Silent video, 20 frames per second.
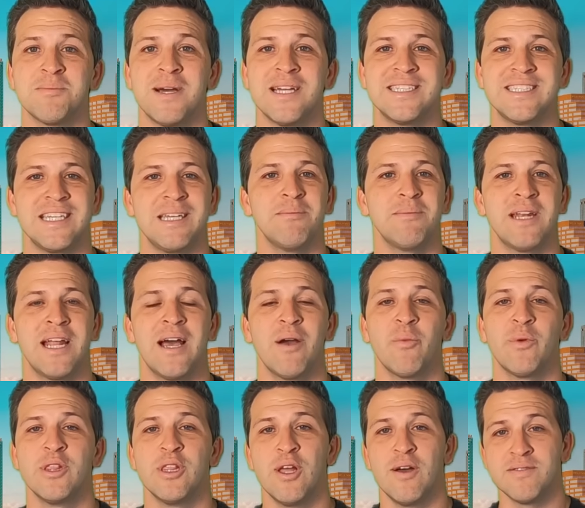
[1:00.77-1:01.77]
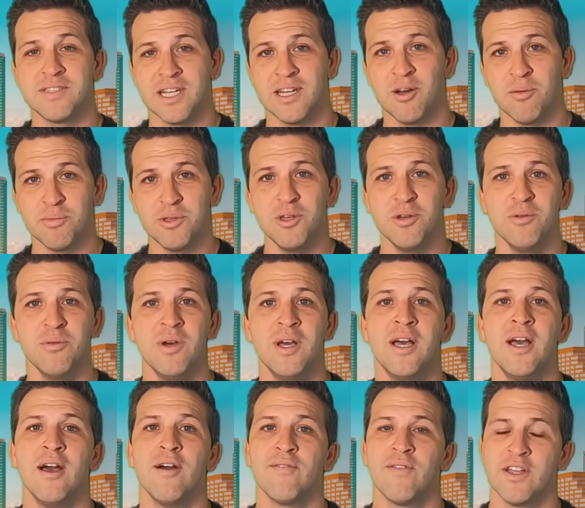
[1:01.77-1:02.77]
my team and I would love to help you
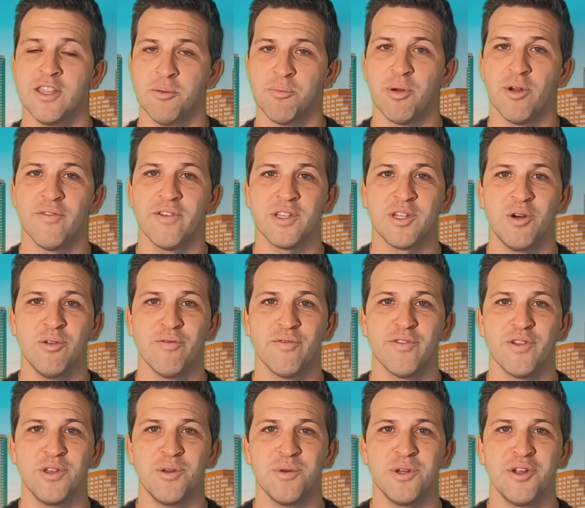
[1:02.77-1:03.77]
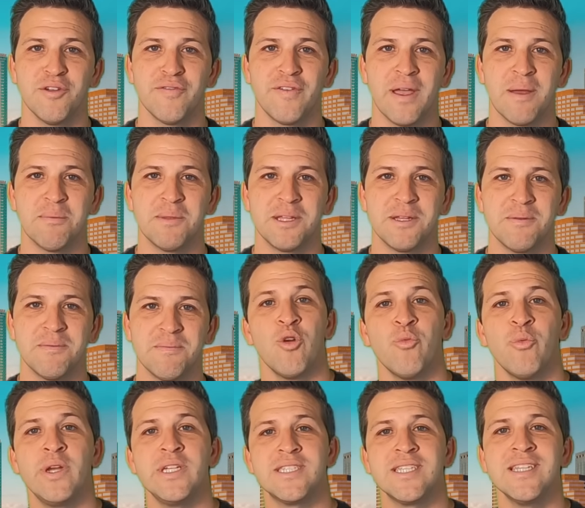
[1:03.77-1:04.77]
find the perfect home for you and your family.
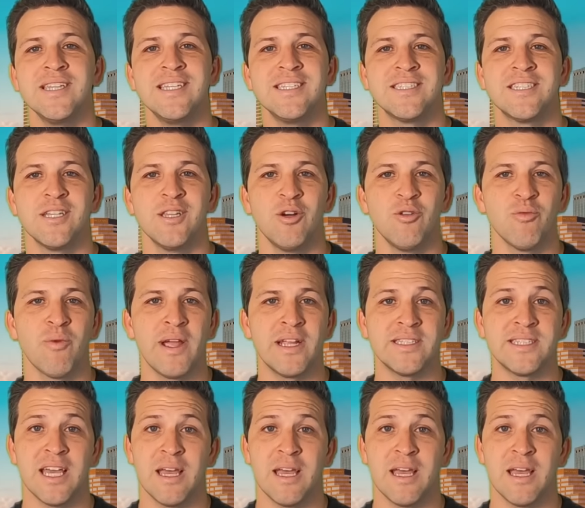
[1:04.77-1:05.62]
Recently, Zillow ranked